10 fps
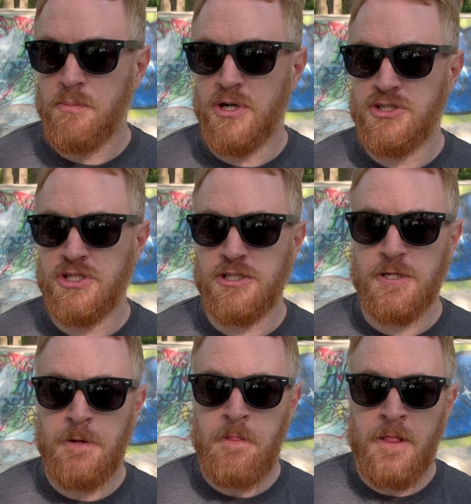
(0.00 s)
But
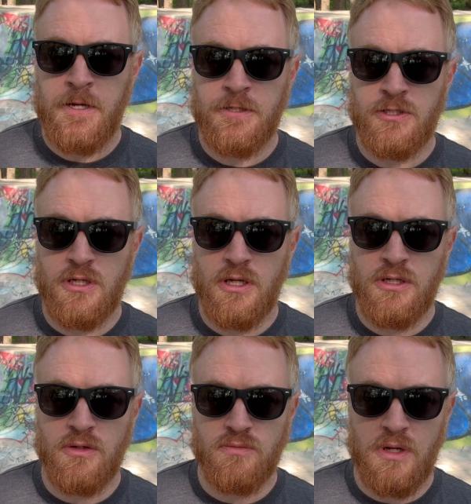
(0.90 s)
just
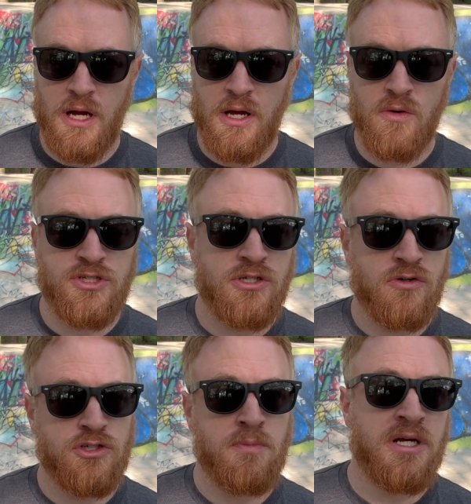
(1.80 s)
I always
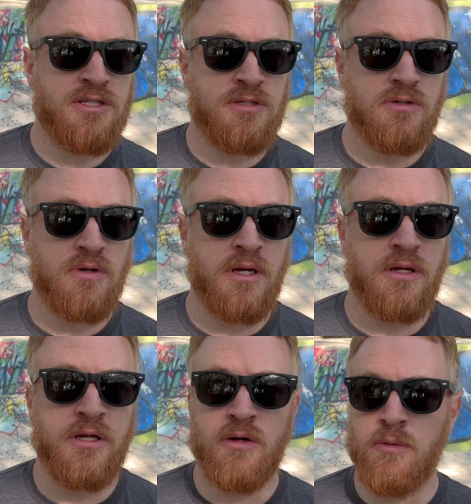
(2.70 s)
encourage men to
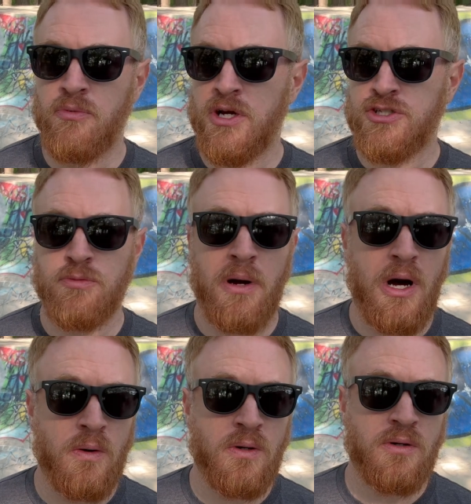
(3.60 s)
embrace your
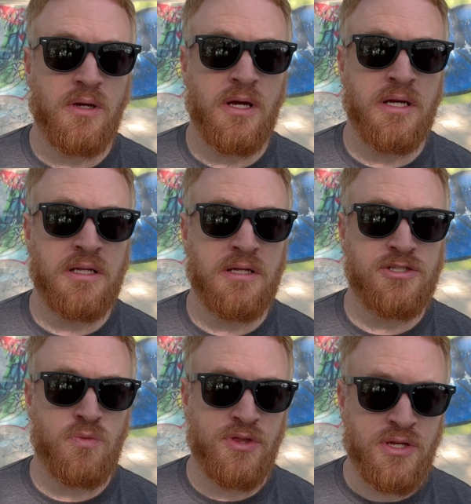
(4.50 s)
power, and
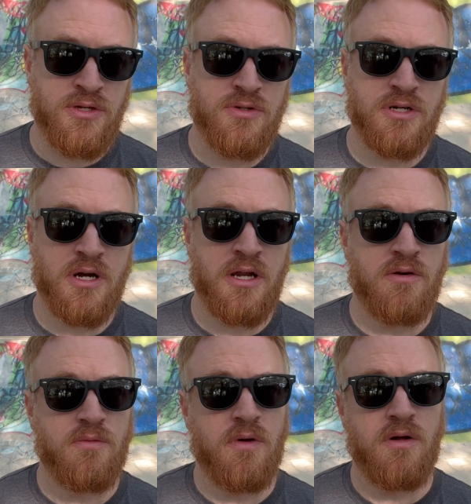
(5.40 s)
it's within you to kind
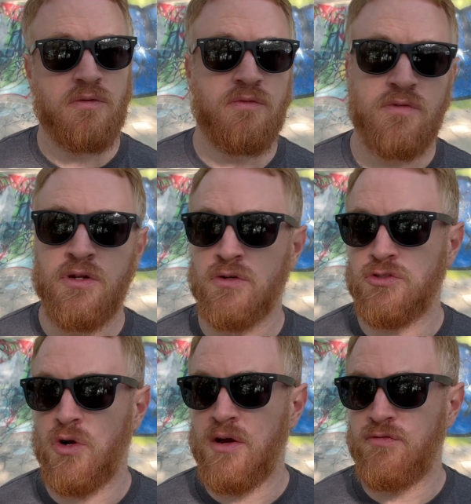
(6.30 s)
of
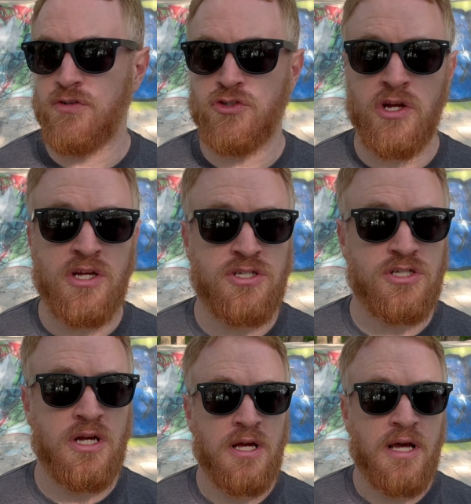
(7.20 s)
drive for
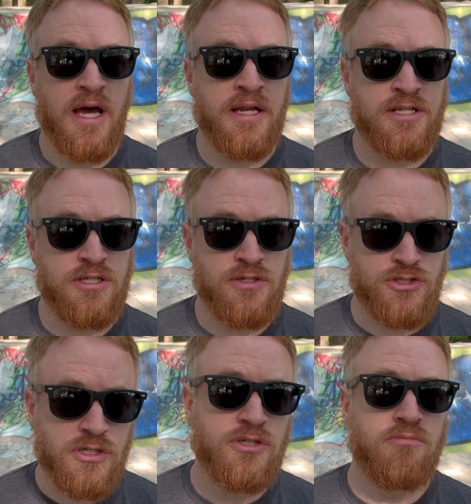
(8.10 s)
change, and you
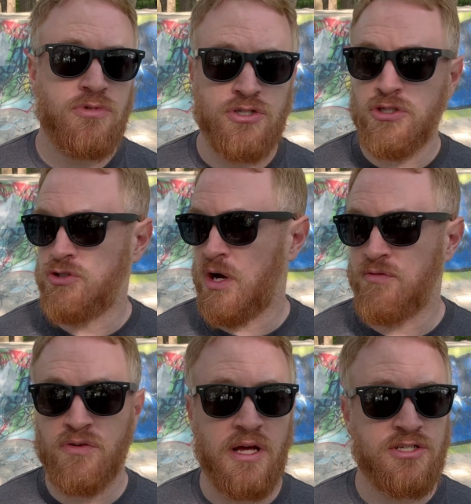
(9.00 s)
should
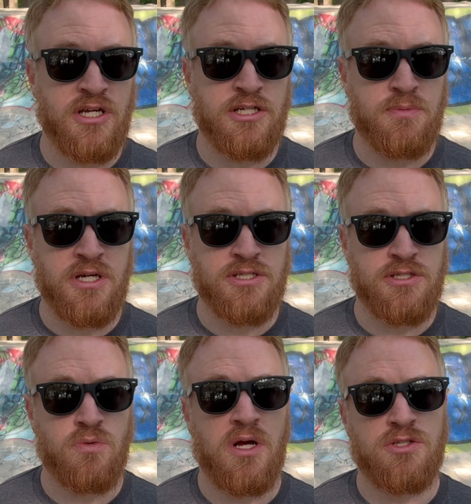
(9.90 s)
drive for that change because
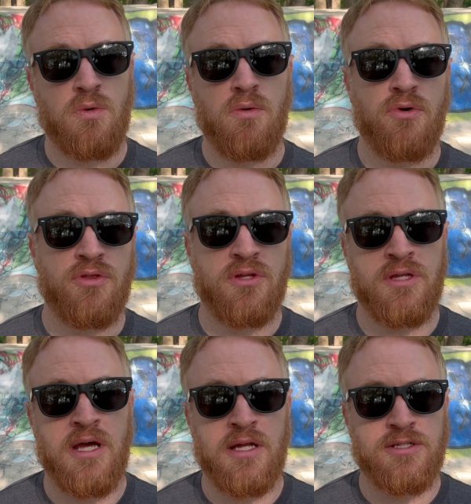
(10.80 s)
it's well worth it in
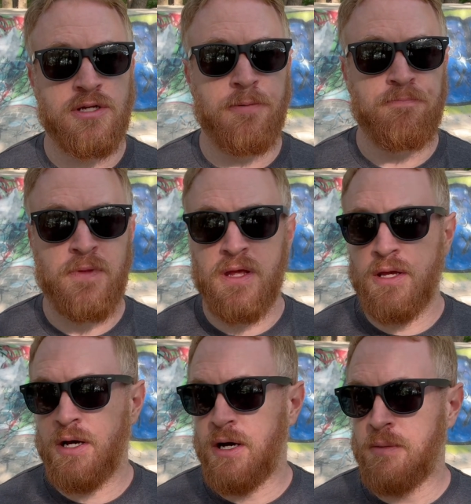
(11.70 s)
the end. So
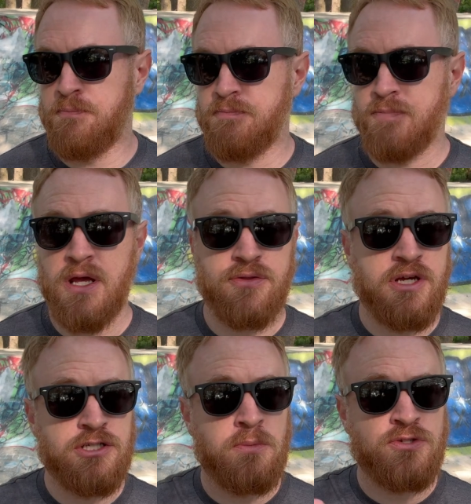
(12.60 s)

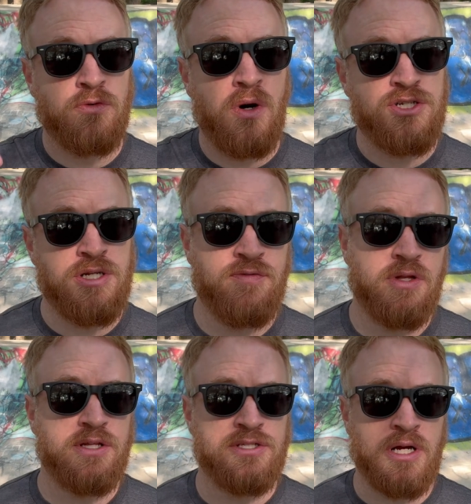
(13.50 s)
thank you so much for watching. If
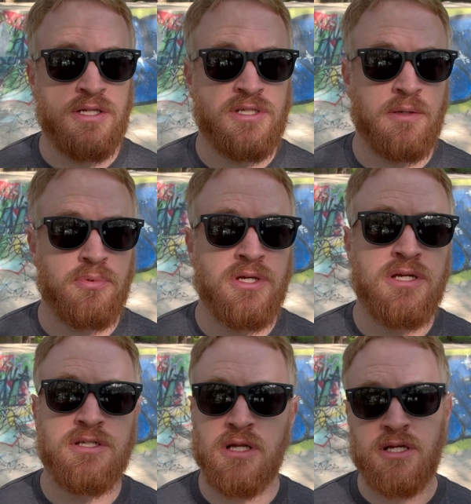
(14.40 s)
you like this content,
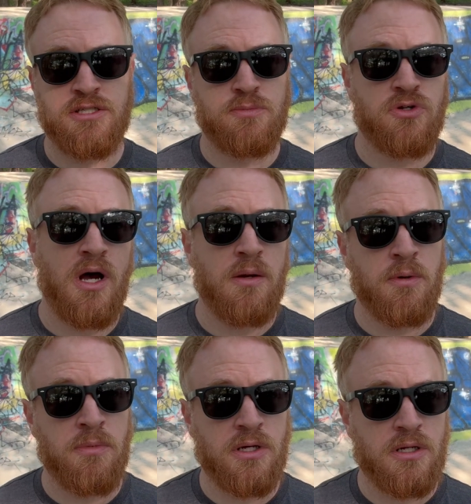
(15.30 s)
please like and subscribe.
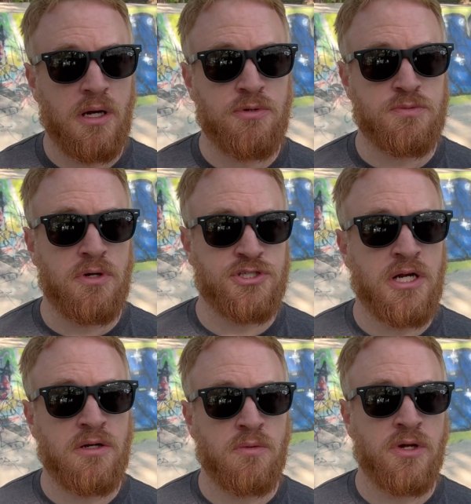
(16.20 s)
I'm a small
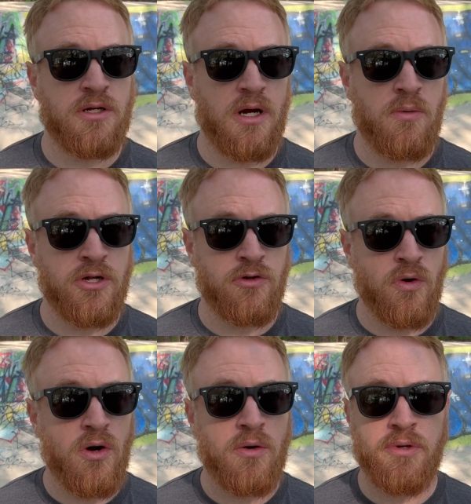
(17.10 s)
channel. I want to
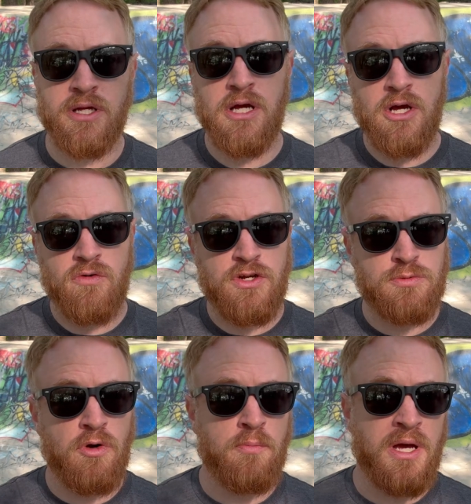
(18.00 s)
grow. I want to
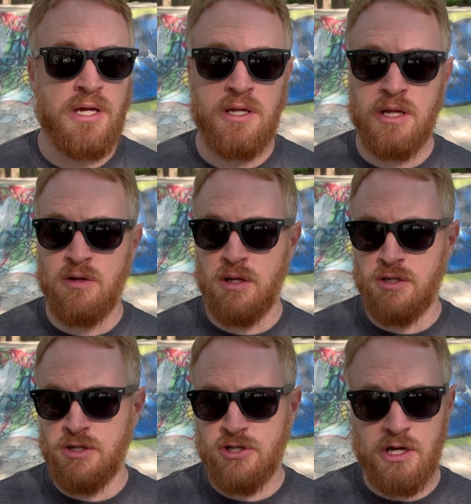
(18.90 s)
reach more men
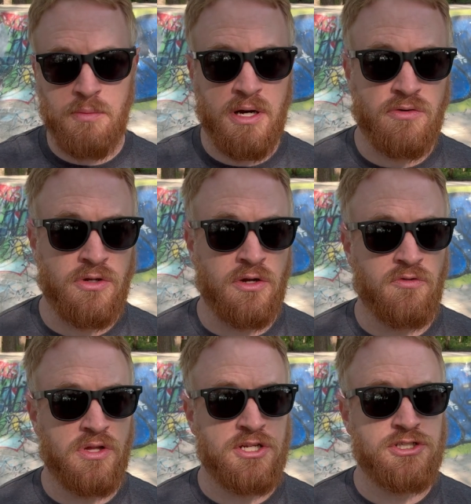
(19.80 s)
and talk about
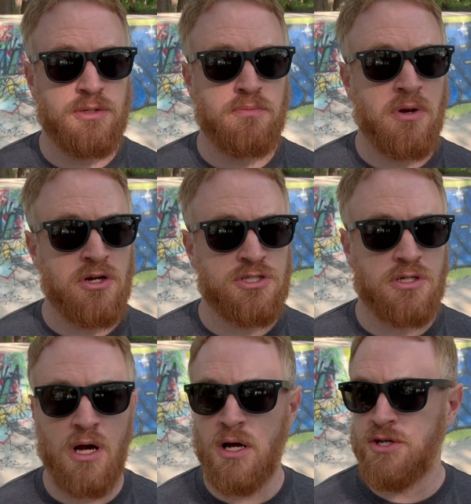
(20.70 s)
relationship,
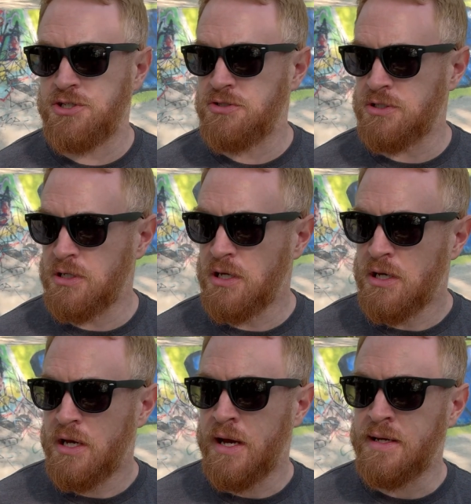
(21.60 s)
marriage issues,
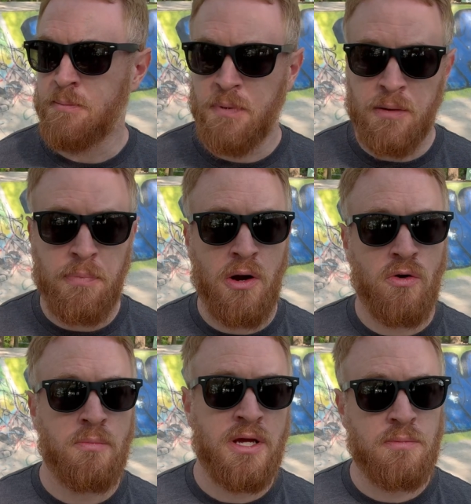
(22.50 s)
and
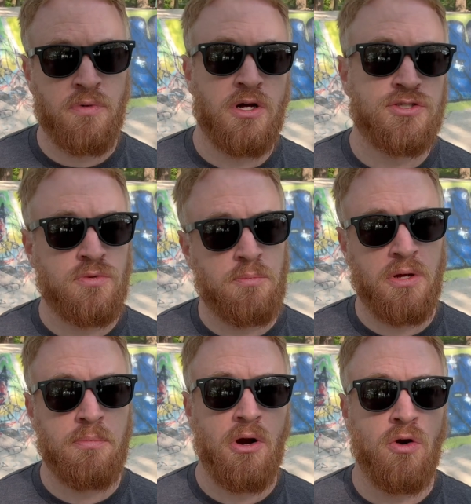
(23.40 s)
empower men, but also
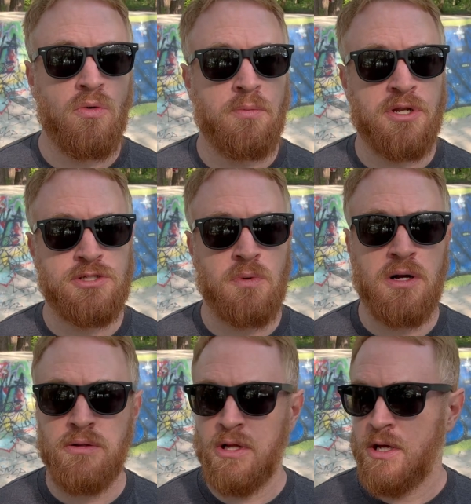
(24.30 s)
empower women as
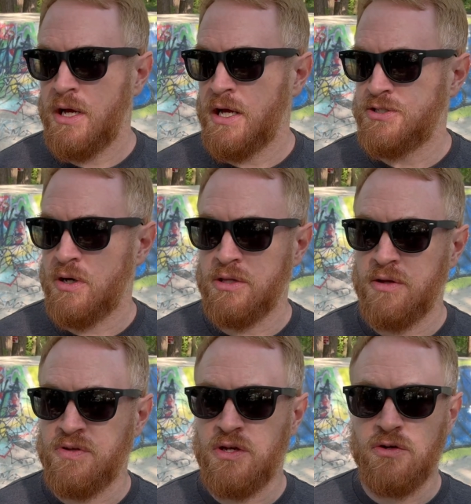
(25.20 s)
well. And so I'd
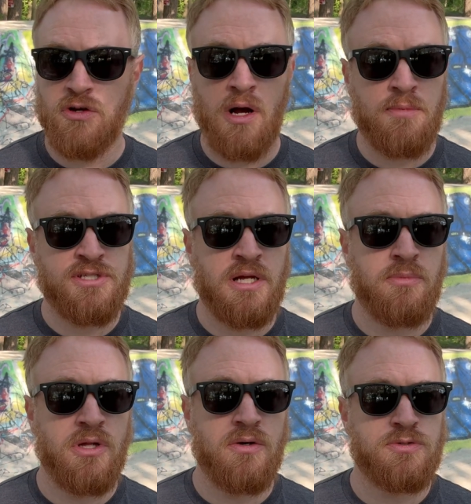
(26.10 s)
love to hear your comments down
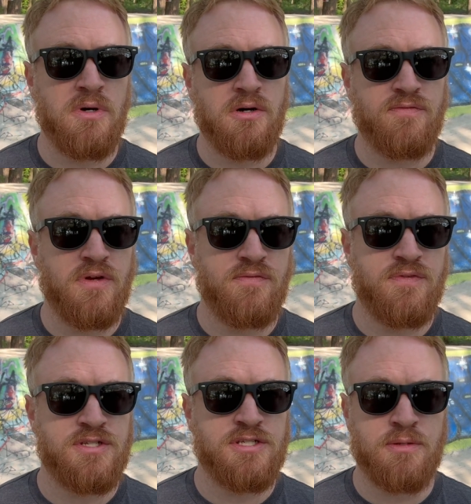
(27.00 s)
below as well if
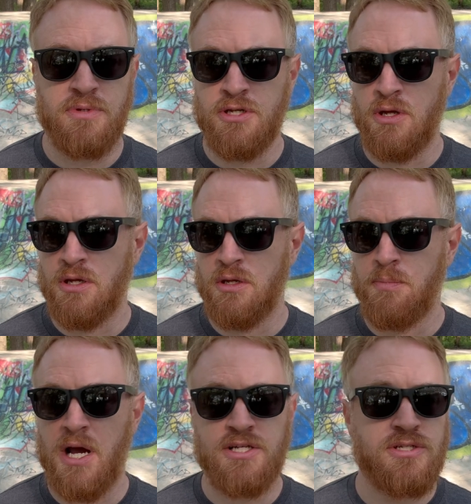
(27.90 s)
this is something that
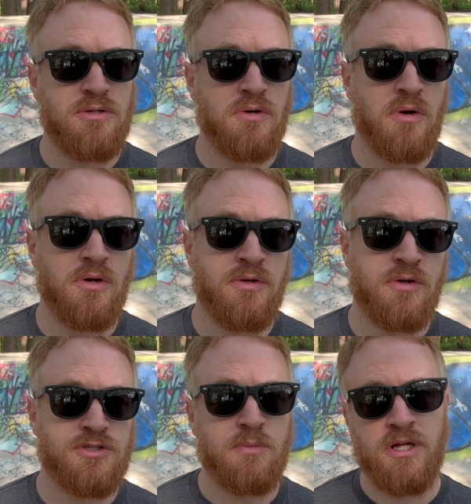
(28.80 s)
impacts you,
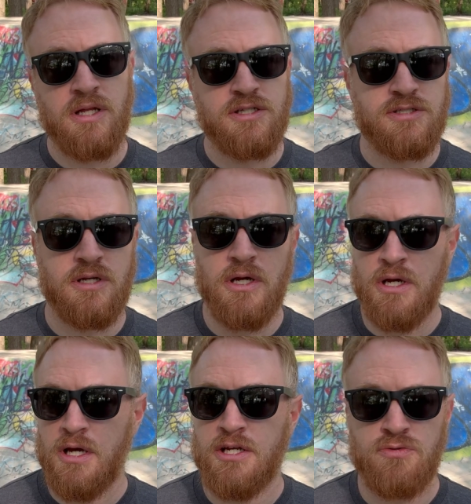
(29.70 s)
or somebody
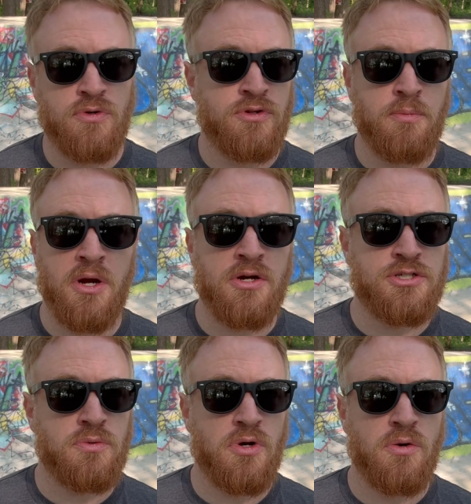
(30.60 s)
it's ruined their
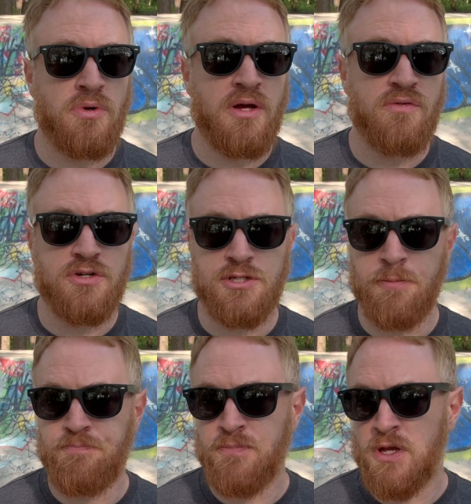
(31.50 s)
marriage or whatever.
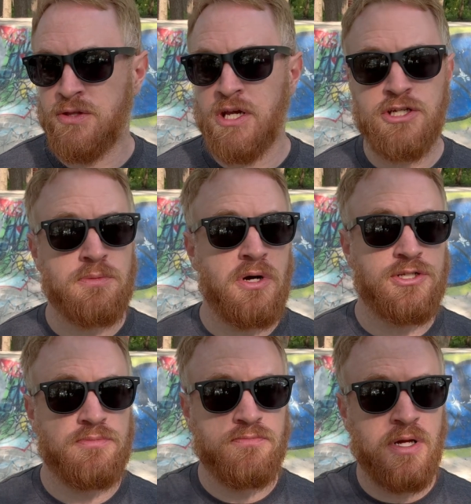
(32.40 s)
So thank you so
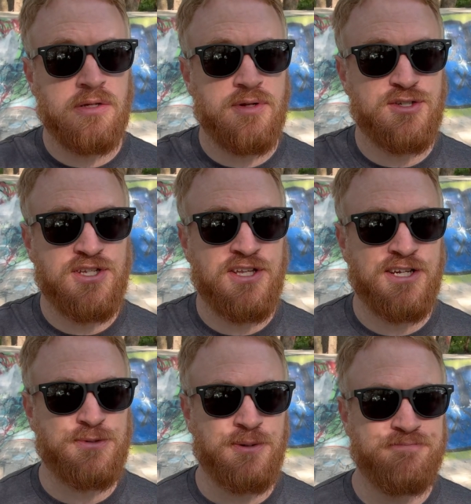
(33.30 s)
much. I'll see you in the
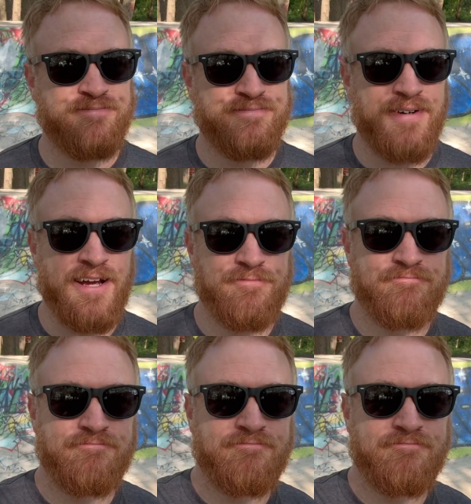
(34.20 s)
next one. Bye.